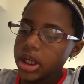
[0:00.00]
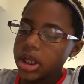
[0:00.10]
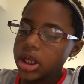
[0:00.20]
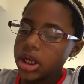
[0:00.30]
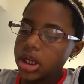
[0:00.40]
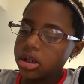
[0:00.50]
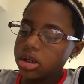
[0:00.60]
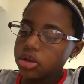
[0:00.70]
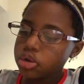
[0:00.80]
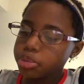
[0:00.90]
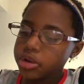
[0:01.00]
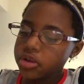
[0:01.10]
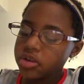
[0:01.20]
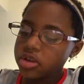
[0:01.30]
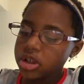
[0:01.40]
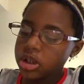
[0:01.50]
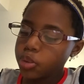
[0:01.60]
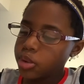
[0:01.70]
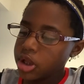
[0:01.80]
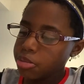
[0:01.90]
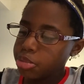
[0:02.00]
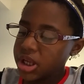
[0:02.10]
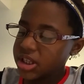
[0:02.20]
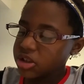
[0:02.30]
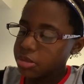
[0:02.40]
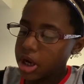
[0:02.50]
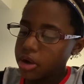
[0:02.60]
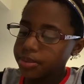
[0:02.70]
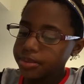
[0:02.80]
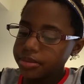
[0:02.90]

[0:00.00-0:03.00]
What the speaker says: He handed it to Princess Anna with a big smile.